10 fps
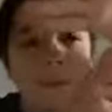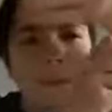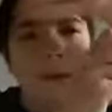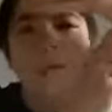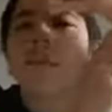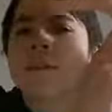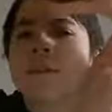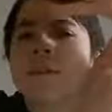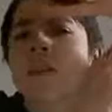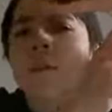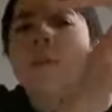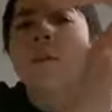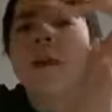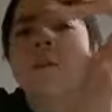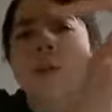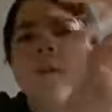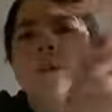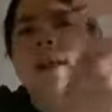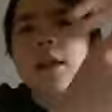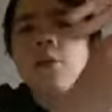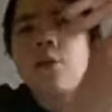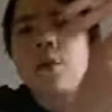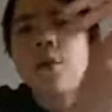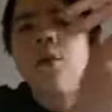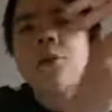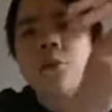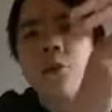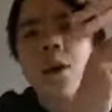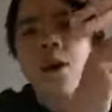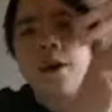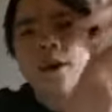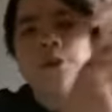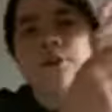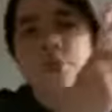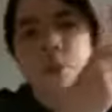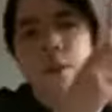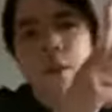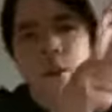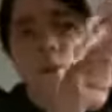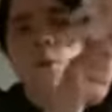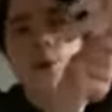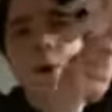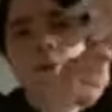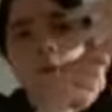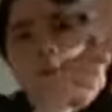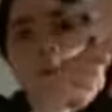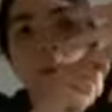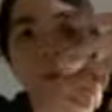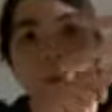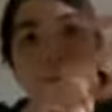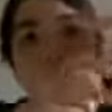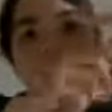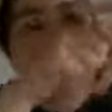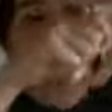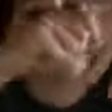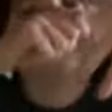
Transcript: out. This is another one where you're not really going to want to pull too hard. You're just going to want to do something really gentle.